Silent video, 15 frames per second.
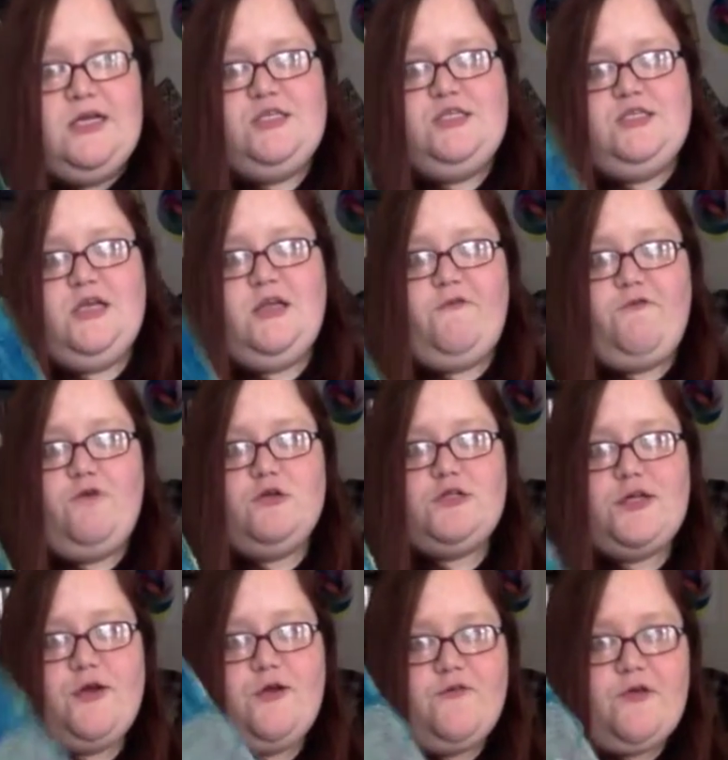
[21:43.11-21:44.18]
Just kind of fold
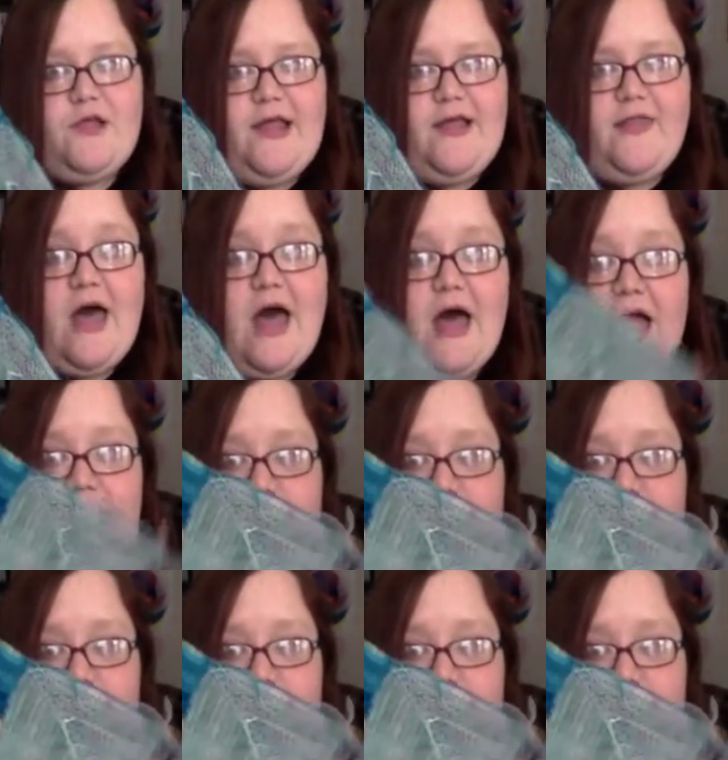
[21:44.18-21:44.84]
it over like that,